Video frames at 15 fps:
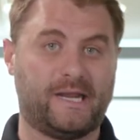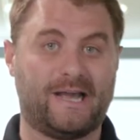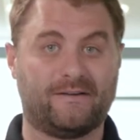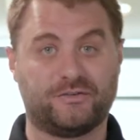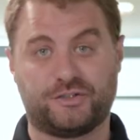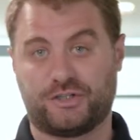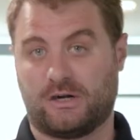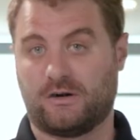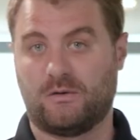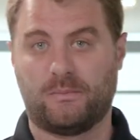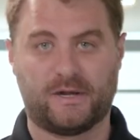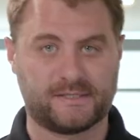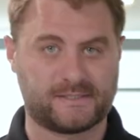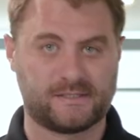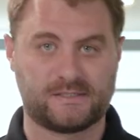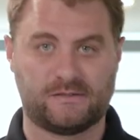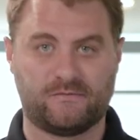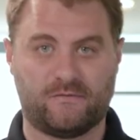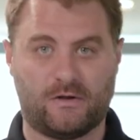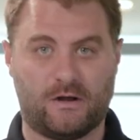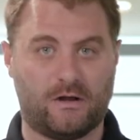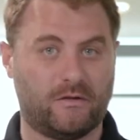to have shuttle buses
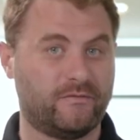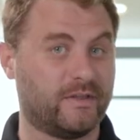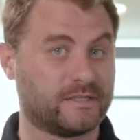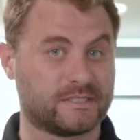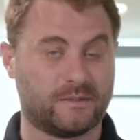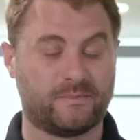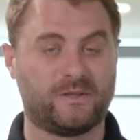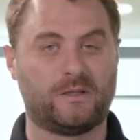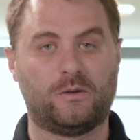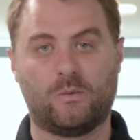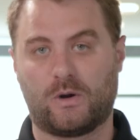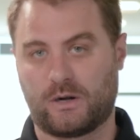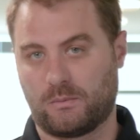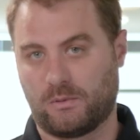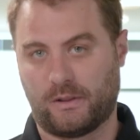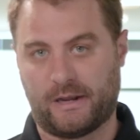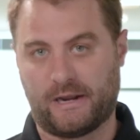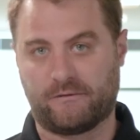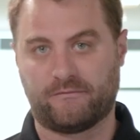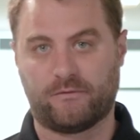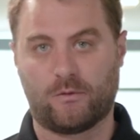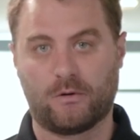involved, that's something you want to
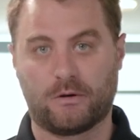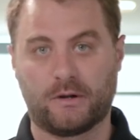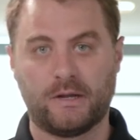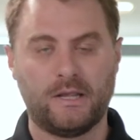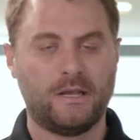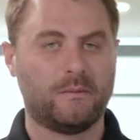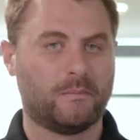plan for,